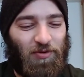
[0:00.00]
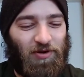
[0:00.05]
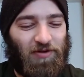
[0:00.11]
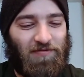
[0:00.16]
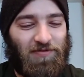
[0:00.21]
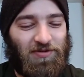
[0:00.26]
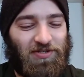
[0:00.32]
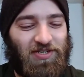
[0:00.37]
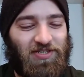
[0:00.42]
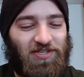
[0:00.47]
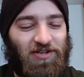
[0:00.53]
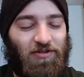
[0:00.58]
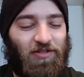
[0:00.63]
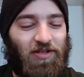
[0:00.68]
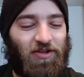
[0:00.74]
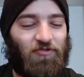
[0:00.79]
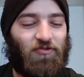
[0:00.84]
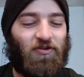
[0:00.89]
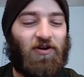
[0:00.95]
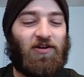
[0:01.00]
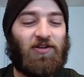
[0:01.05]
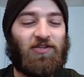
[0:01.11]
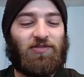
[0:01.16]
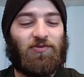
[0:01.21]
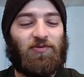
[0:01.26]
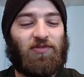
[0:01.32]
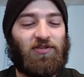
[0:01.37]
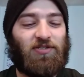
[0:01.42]
Water resistant
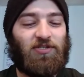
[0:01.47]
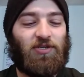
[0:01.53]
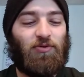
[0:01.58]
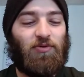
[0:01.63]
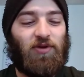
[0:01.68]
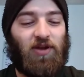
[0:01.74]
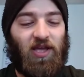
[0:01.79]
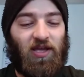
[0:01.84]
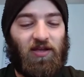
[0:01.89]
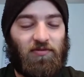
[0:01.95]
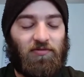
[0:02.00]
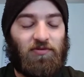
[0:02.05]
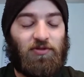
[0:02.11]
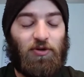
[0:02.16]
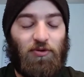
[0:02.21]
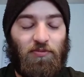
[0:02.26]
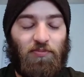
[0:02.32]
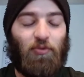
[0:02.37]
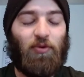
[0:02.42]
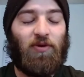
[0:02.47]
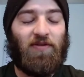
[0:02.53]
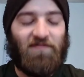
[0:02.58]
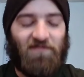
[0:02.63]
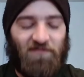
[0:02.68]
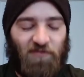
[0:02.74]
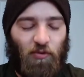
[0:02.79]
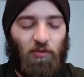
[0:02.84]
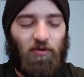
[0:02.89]
electronics with a 2.4
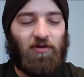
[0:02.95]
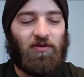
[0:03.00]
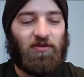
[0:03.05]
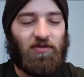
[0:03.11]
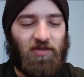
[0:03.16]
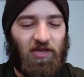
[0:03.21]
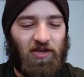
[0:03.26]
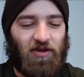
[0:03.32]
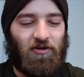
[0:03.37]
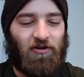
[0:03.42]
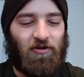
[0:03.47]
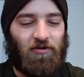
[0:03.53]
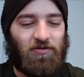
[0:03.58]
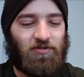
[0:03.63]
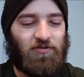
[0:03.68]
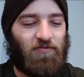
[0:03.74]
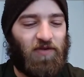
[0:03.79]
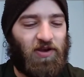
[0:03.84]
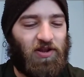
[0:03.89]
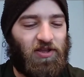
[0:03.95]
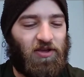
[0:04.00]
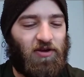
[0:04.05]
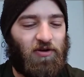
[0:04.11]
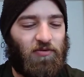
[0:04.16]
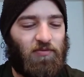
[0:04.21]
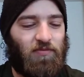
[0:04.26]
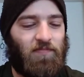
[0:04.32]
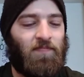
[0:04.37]
gigahertz
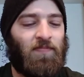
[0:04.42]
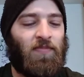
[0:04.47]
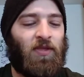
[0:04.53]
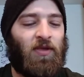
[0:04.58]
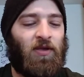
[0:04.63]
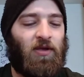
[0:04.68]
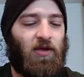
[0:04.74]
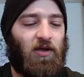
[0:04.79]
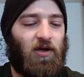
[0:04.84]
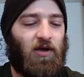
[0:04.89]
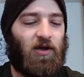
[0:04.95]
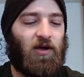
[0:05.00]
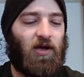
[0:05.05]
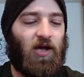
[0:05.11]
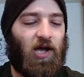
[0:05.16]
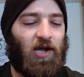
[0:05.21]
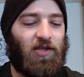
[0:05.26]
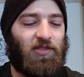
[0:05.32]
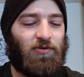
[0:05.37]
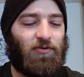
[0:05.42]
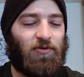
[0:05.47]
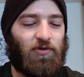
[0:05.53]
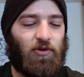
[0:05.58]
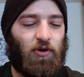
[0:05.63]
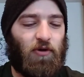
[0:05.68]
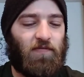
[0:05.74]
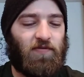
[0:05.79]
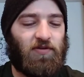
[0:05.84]
radio, uh, high
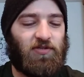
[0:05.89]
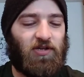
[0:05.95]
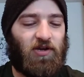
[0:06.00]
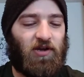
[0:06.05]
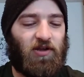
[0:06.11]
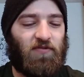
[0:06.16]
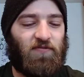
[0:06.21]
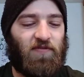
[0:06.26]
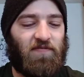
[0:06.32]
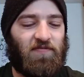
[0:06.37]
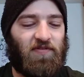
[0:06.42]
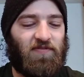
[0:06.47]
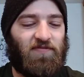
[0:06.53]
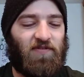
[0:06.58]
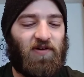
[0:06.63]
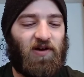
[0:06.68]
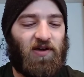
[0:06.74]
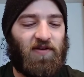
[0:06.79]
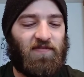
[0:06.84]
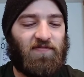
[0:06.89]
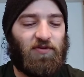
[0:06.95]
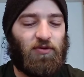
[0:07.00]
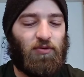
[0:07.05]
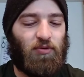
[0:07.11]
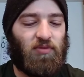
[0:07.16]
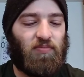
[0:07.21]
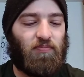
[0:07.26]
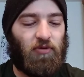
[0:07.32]
torque oversized 55
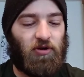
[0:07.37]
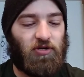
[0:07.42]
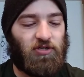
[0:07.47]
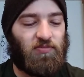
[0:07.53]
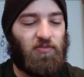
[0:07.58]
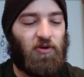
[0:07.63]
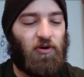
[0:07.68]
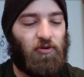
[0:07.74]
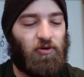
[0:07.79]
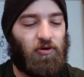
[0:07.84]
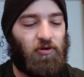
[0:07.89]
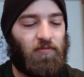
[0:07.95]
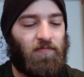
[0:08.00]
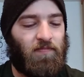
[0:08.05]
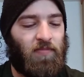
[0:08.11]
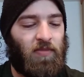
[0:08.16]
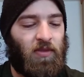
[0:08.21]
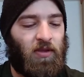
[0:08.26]
tooth brush motor,